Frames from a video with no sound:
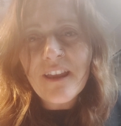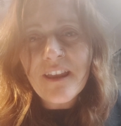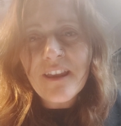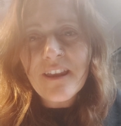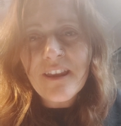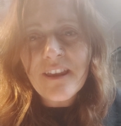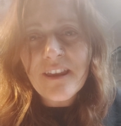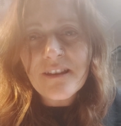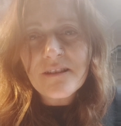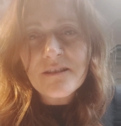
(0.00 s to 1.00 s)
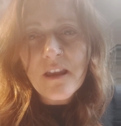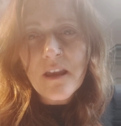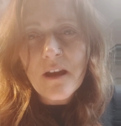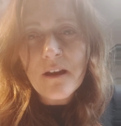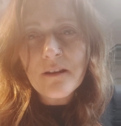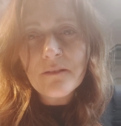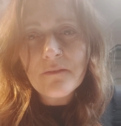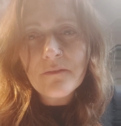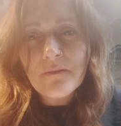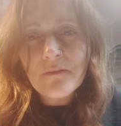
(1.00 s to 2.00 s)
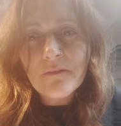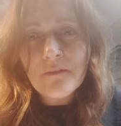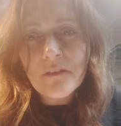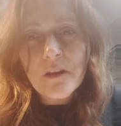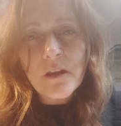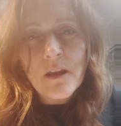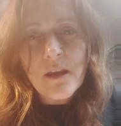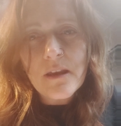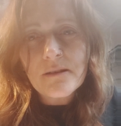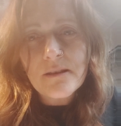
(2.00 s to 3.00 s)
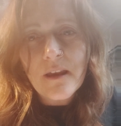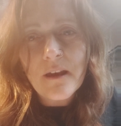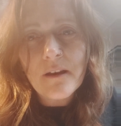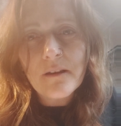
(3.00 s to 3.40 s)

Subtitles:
he is here, he is here,